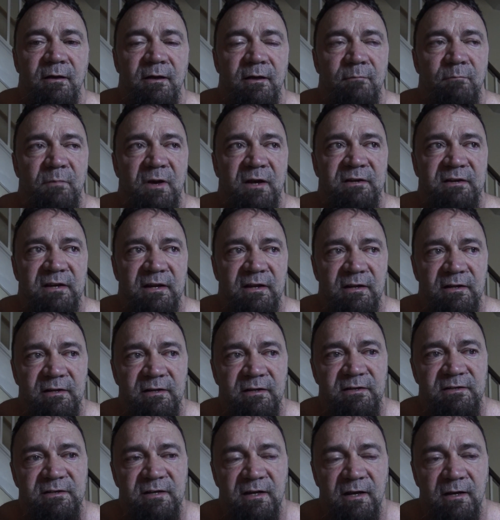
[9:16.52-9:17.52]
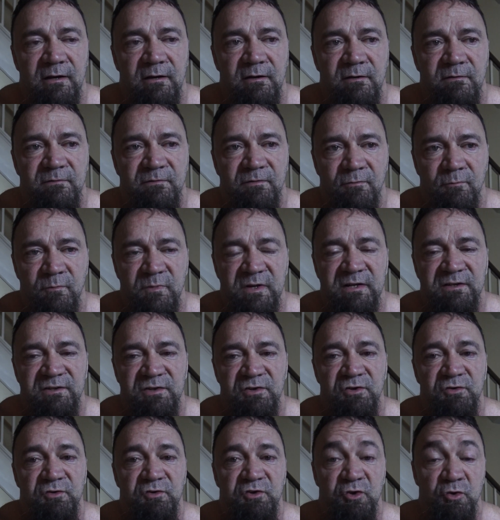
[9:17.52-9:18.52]
in my daily intake for me
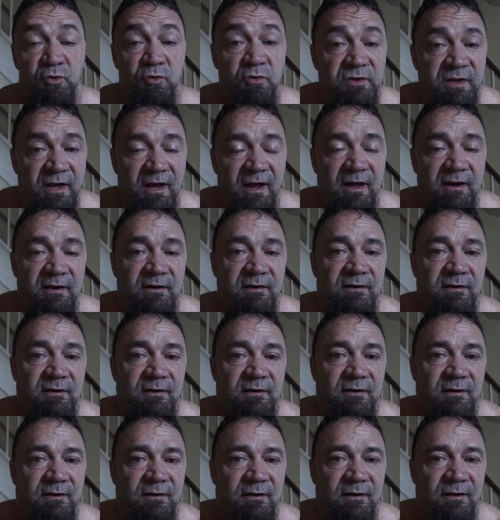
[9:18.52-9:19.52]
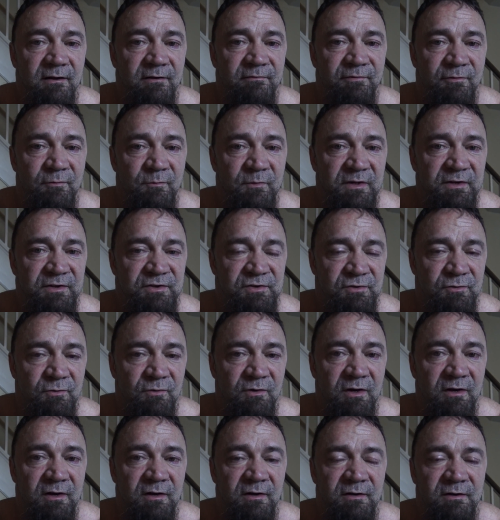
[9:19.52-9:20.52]
to do that and for me
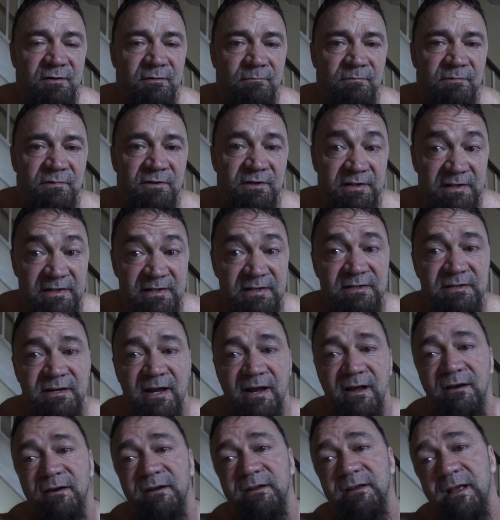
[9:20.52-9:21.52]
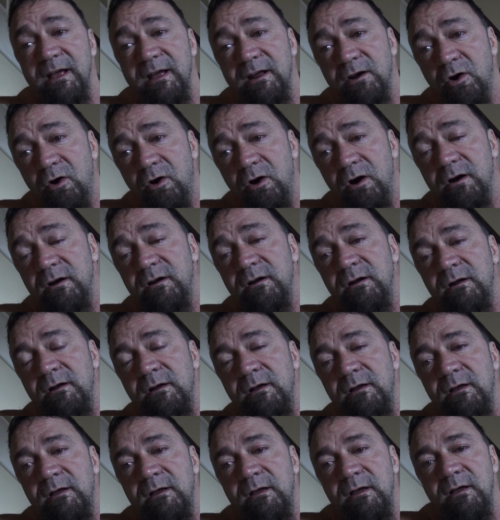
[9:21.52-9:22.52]
to uh, lean down and get hard
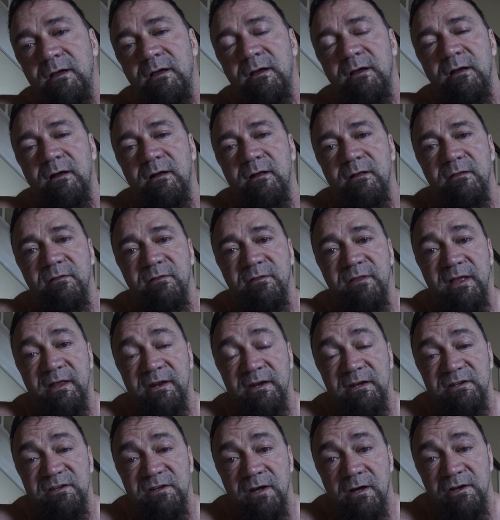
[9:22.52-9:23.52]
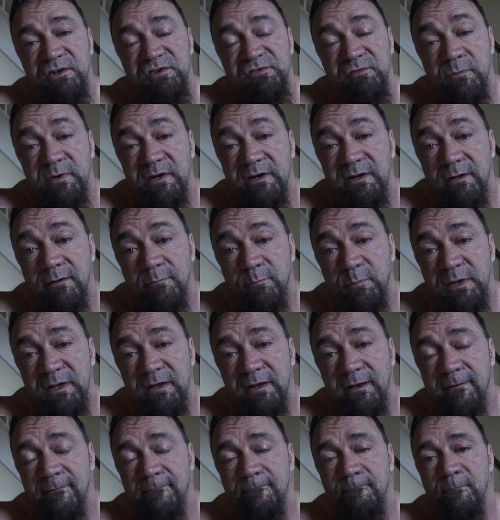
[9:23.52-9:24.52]
than it does for me to get
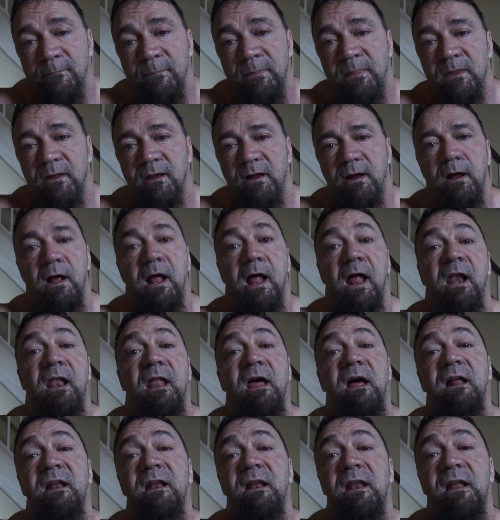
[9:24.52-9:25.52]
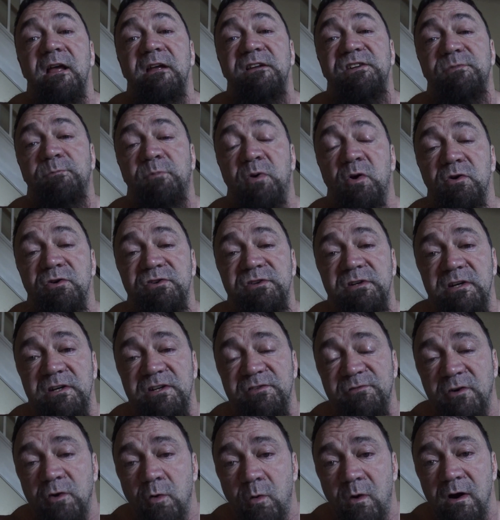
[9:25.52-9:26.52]
big. A lot less protein
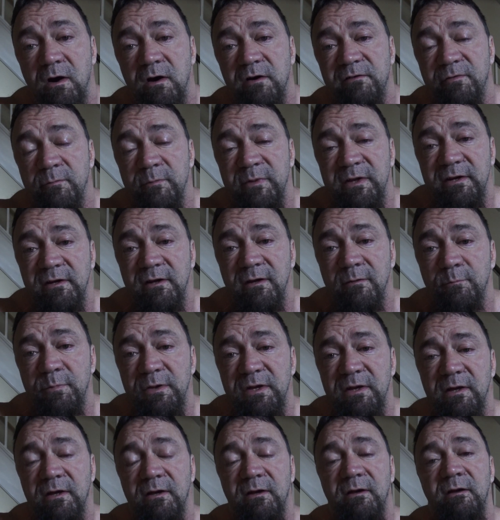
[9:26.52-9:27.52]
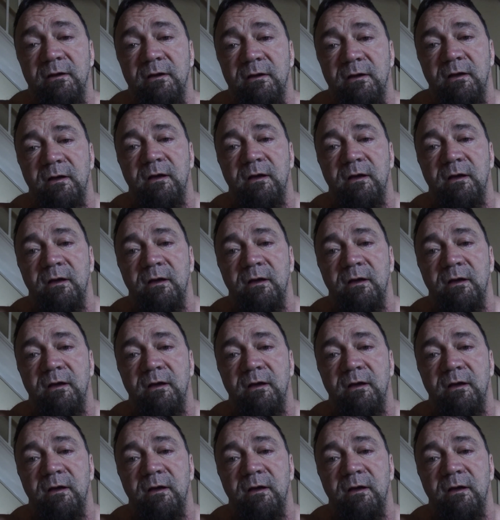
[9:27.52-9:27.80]
is required for me to get big.